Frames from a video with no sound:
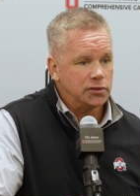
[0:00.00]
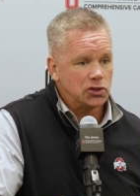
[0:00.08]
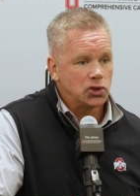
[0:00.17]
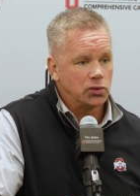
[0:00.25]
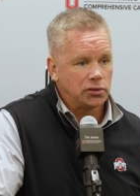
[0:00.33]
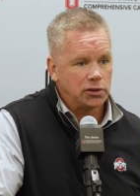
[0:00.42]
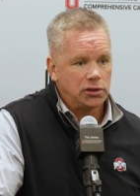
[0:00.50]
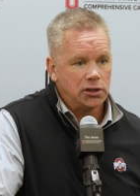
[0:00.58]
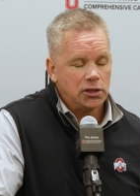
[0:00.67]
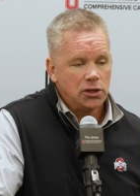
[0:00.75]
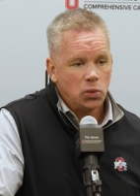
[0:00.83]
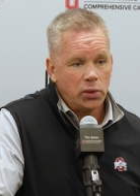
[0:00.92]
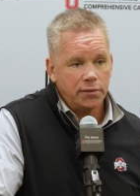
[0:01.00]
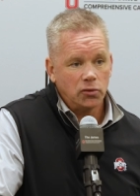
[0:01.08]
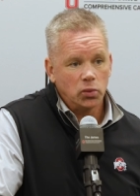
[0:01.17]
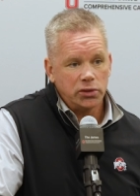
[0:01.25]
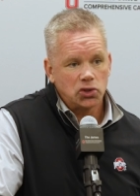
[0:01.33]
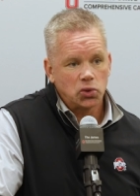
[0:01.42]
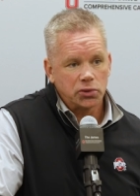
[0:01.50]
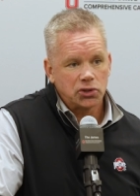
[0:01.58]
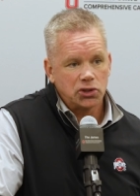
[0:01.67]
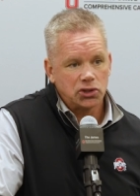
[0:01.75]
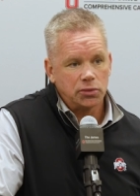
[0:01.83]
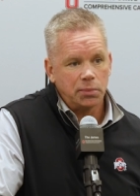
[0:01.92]
and certainly we have the
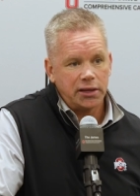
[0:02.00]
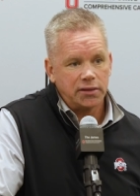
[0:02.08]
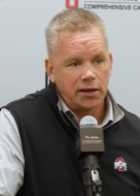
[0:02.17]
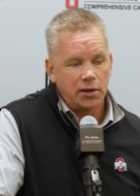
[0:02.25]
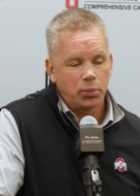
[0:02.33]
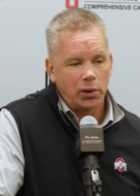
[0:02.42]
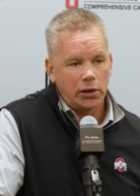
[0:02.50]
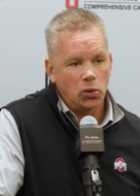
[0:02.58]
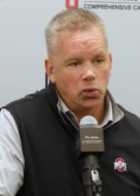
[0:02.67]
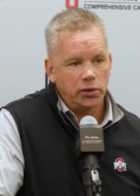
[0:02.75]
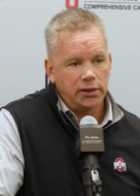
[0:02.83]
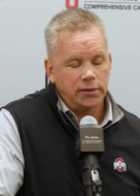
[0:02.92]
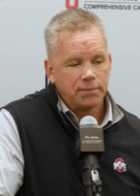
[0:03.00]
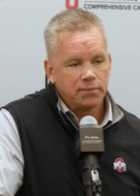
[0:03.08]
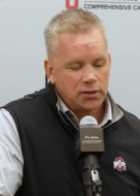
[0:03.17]
resources to make that a priority.